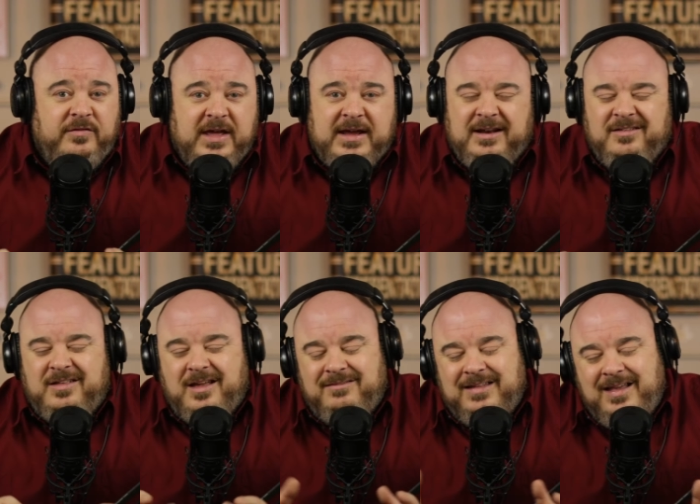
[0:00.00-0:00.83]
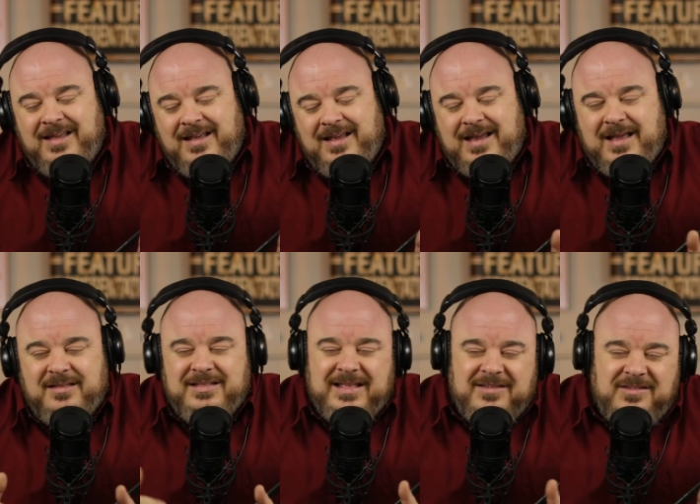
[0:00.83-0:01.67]
of that kind of stuff.
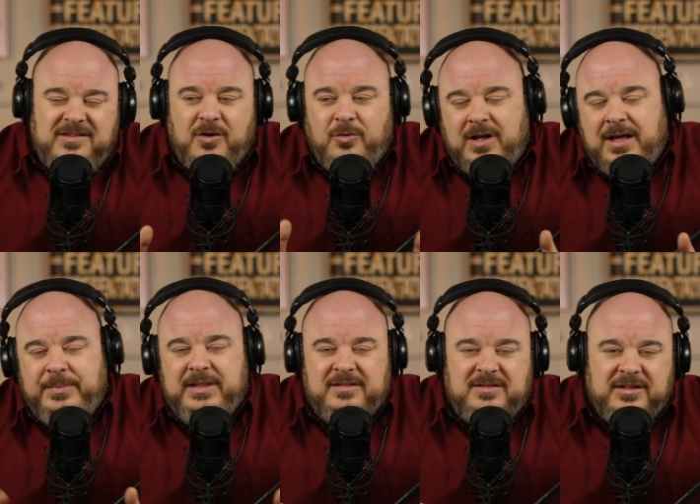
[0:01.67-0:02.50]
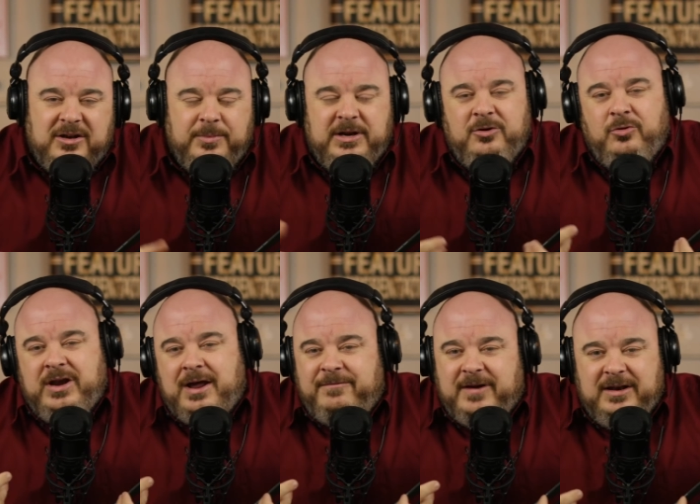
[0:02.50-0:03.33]
So, I mean, it's a little bit
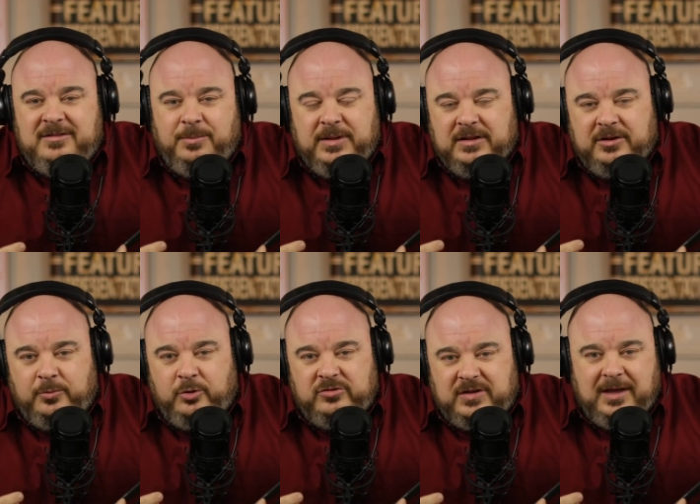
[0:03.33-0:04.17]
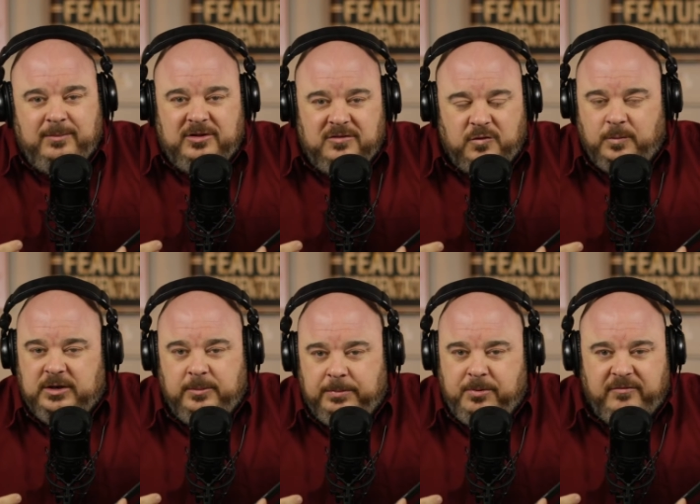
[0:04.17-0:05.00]
annoying. I find it to be a little more time consuming,
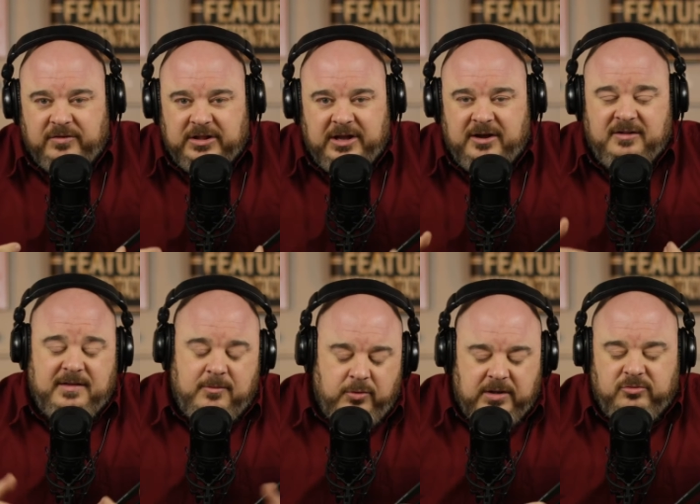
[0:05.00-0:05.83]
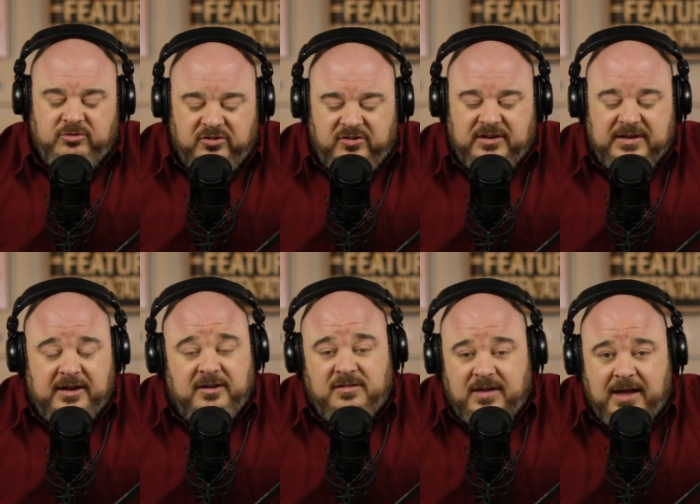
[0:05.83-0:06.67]
to be perfectly honest. I would rather just sit
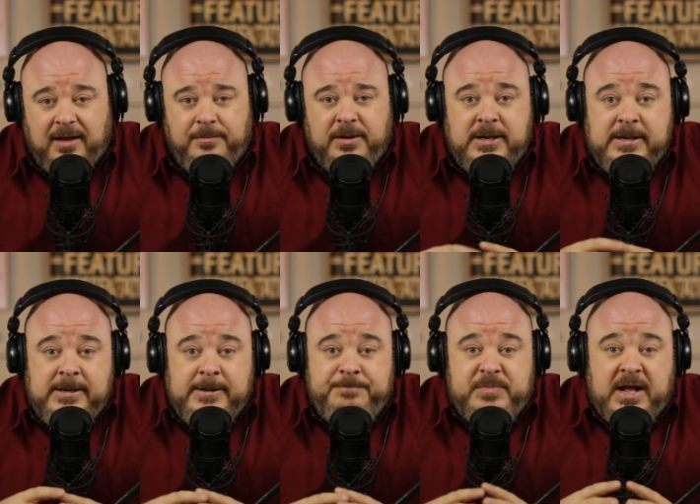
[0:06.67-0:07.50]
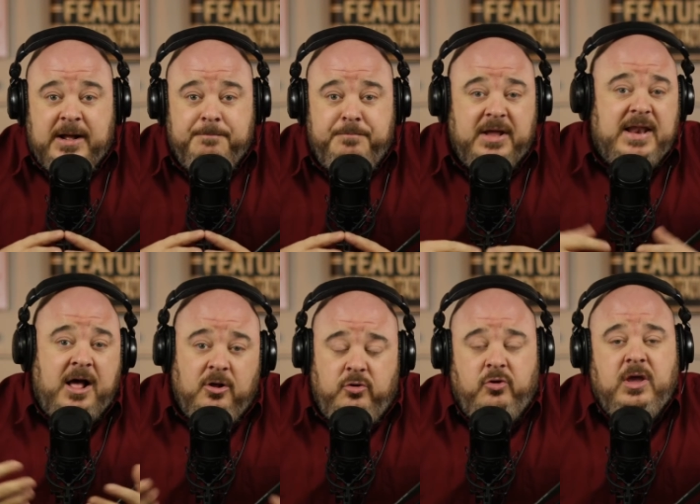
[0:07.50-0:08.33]
down and type. But
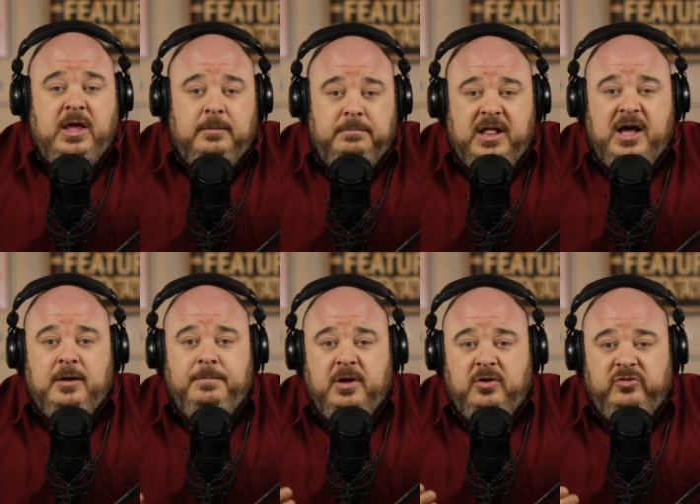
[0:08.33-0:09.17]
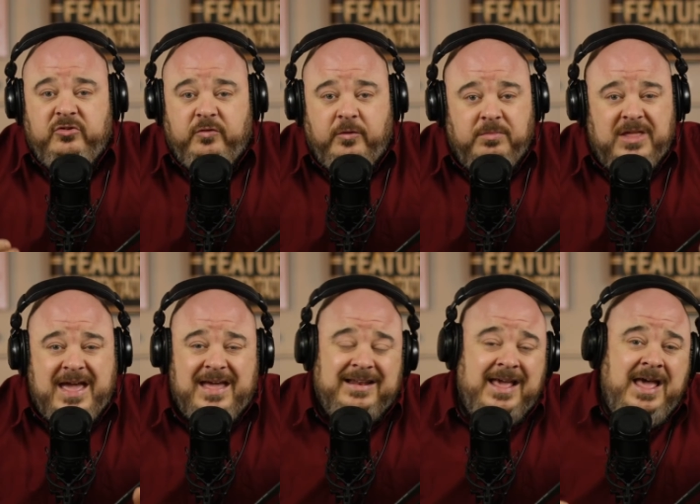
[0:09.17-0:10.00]
I'll create a blog post from
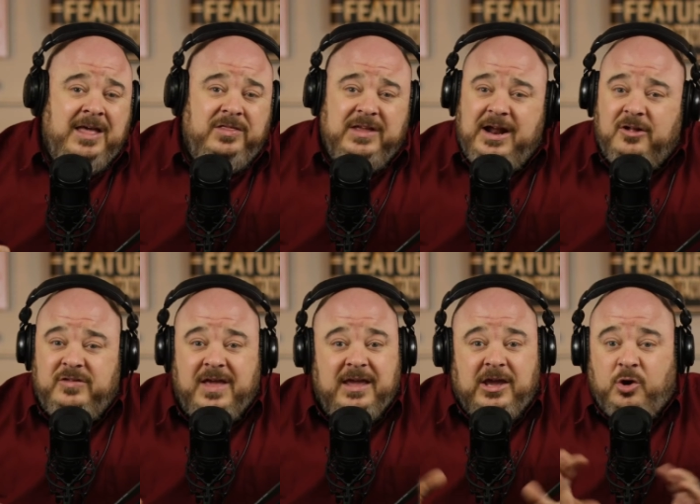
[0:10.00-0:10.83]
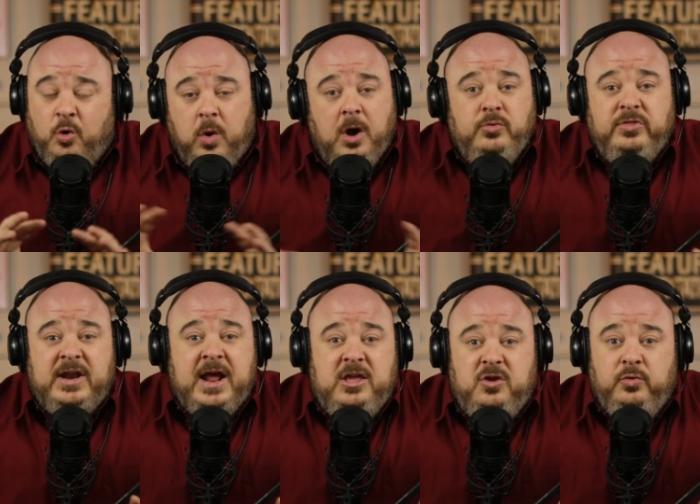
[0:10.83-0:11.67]
that. Then I'll take a quote that
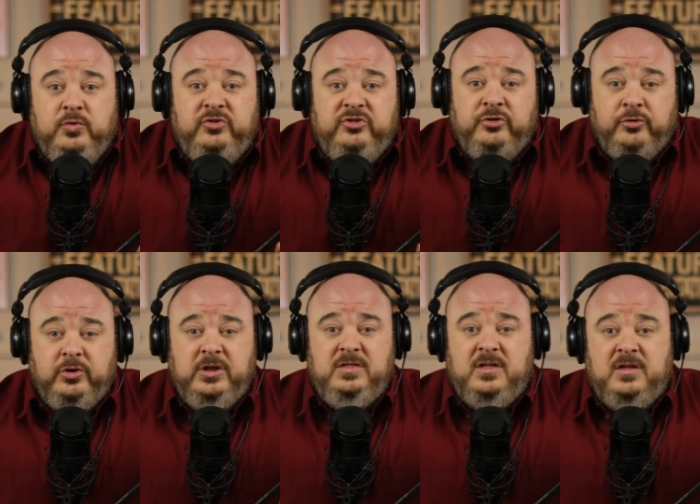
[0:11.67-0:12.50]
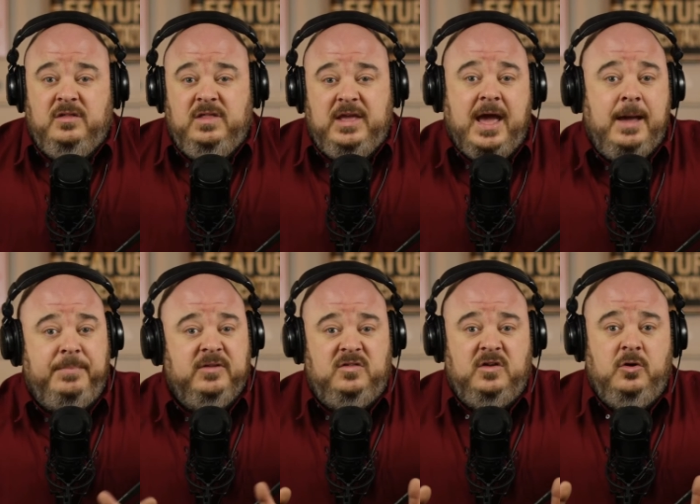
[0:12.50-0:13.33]
I use during the
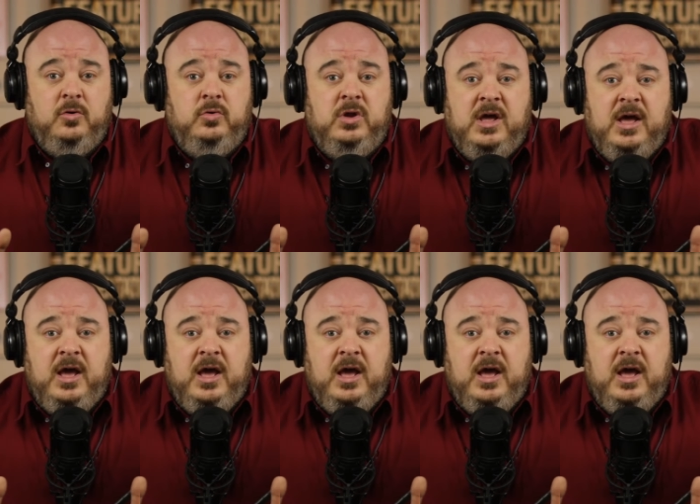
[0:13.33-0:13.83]
episode